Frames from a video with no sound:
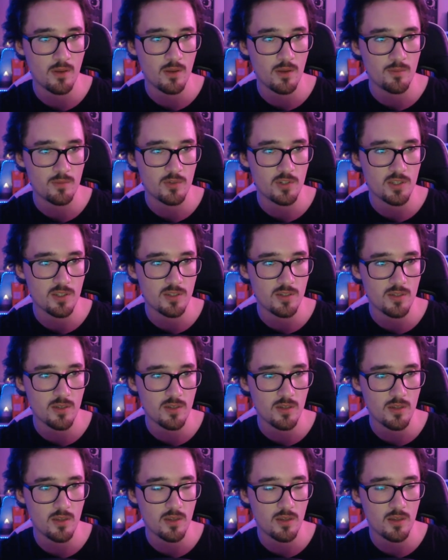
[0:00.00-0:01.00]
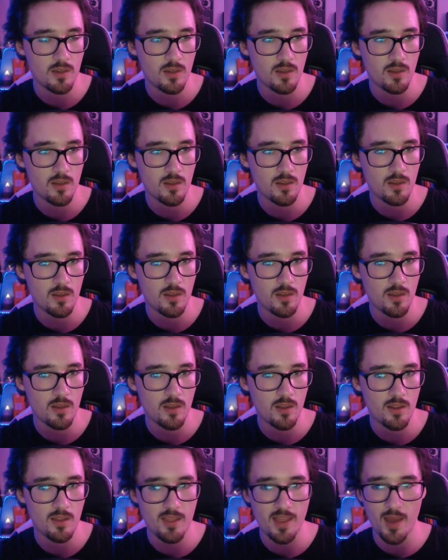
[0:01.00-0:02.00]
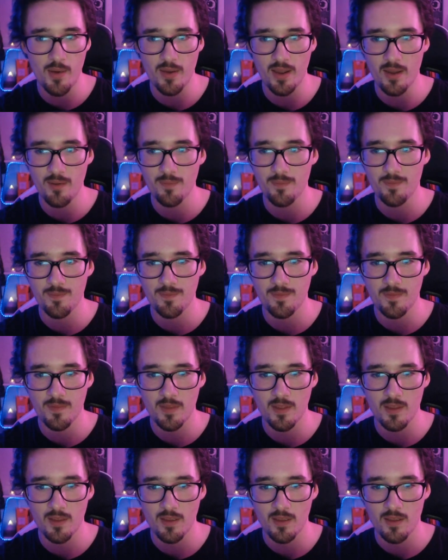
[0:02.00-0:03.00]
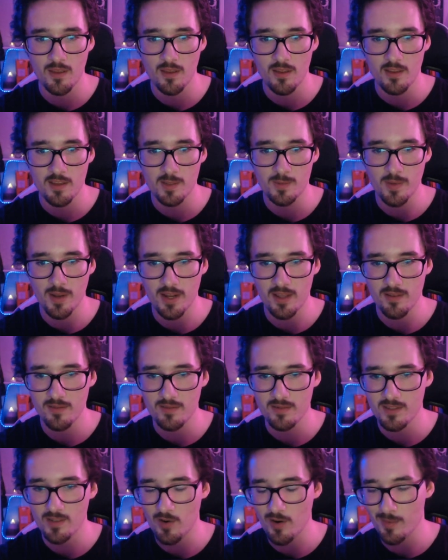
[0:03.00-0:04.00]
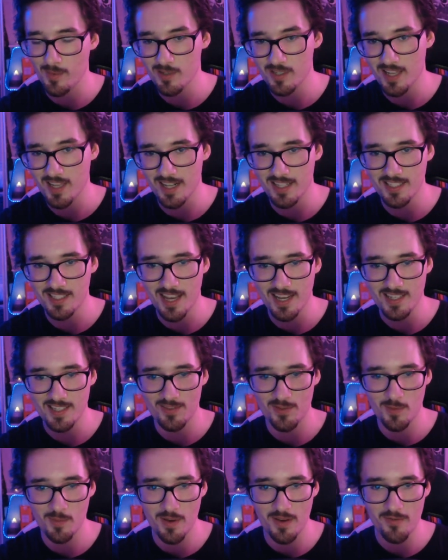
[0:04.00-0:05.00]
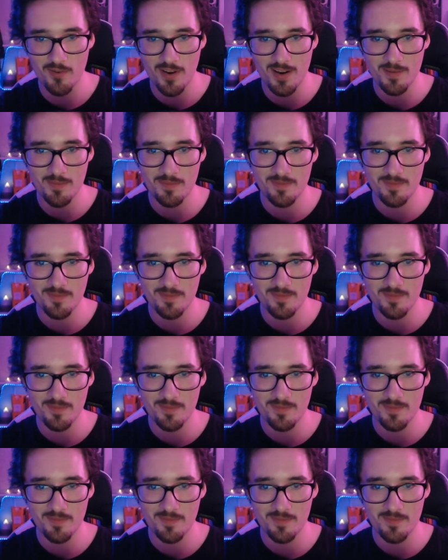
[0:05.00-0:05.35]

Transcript: Just... There we go. It's better. Sorry, I'm just getting text from my friend.